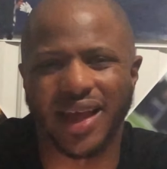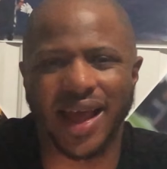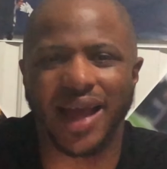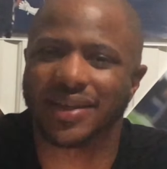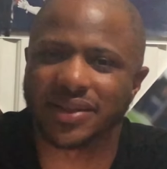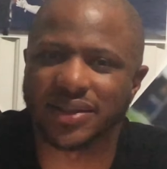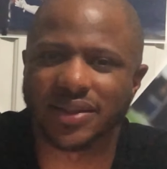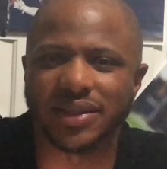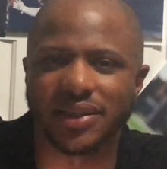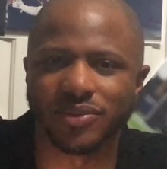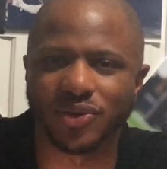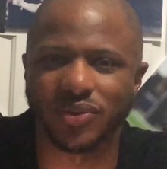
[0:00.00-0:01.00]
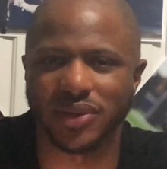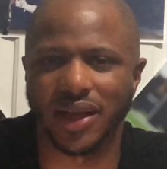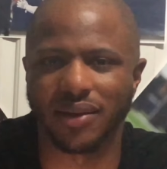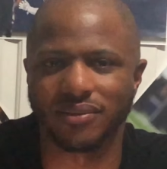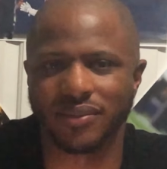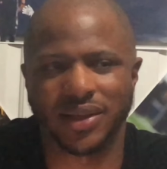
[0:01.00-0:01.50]
I can just see him doing
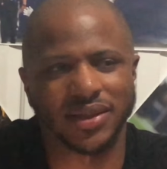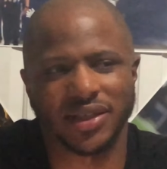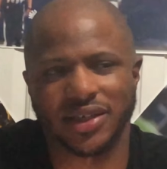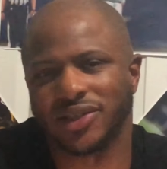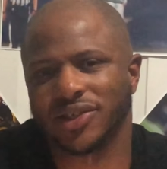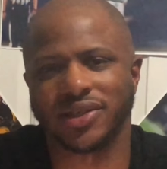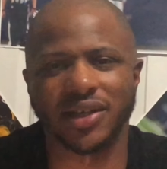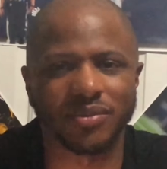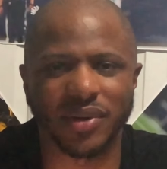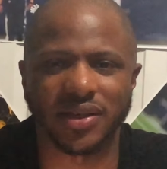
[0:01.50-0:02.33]
it because that just seemed